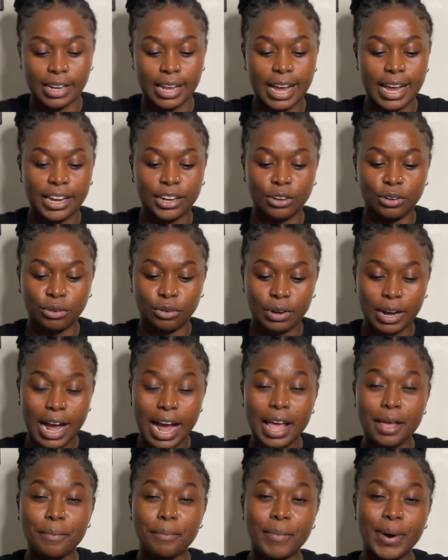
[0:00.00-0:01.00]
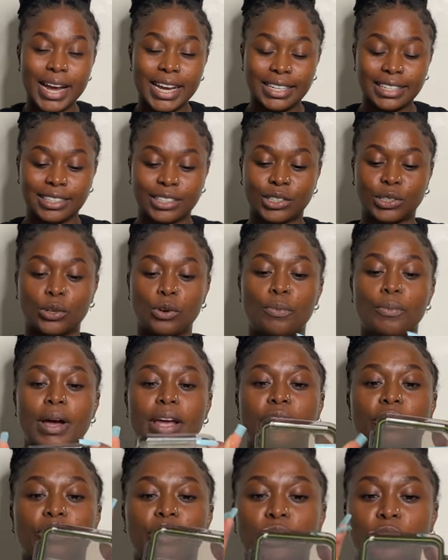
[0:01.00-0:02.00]
I know I might store
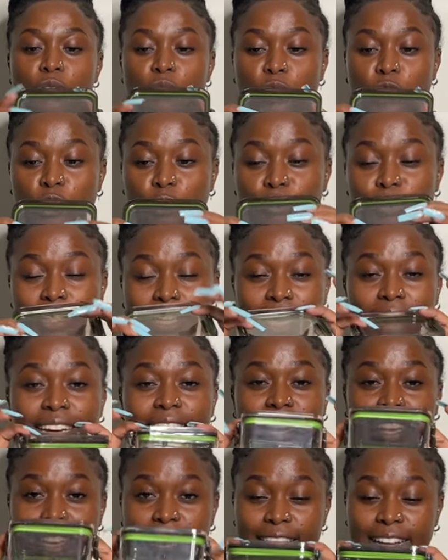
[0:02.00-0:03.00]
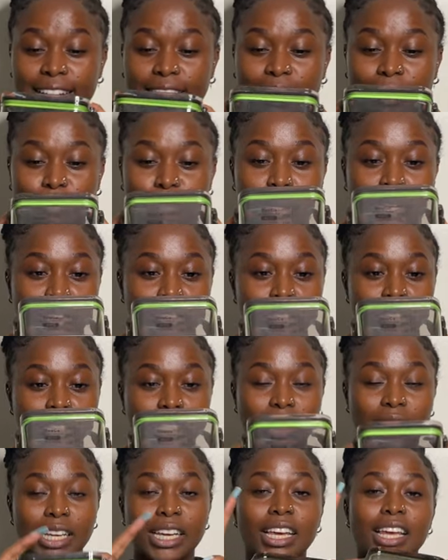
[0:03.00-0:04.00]
my Rico cubes in here
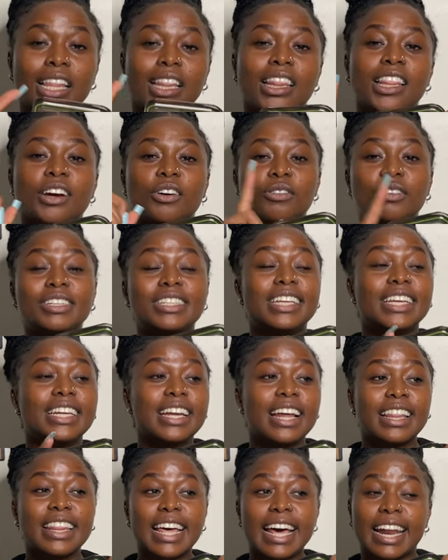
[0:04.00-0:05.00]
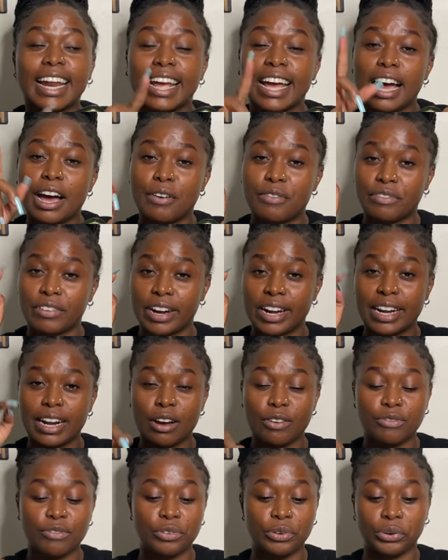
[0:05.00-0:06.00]
because the container that I have right
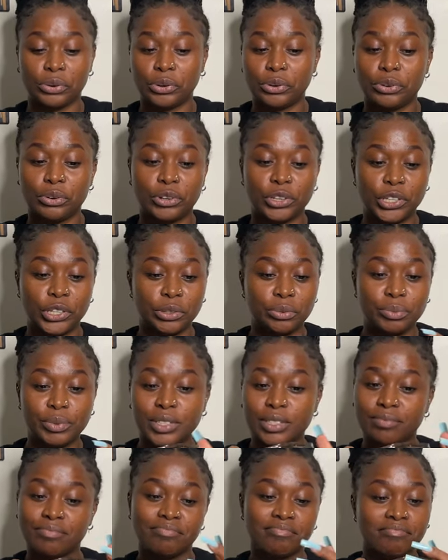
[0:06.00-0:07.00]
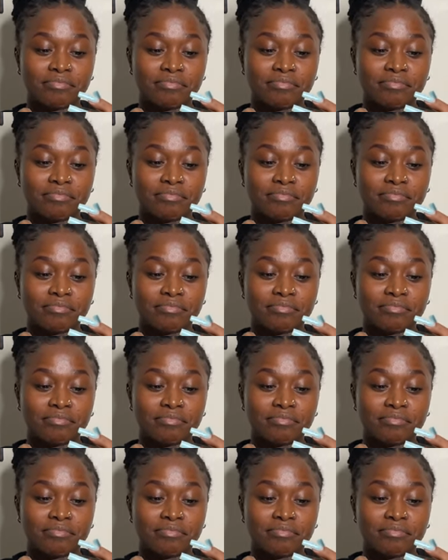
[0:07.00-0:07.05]
now for Rico cubes,